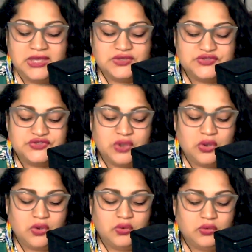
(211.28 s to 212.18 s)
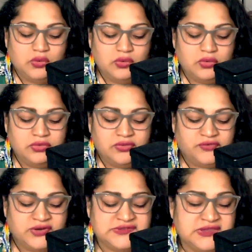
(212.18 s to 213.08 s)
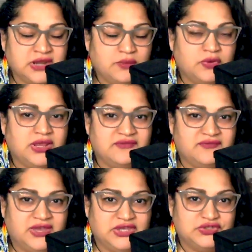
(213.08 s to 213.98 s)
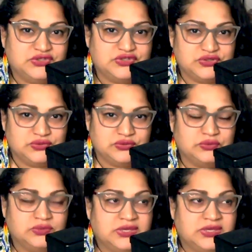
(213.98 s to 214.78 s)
So the first thing that I want to invite you to do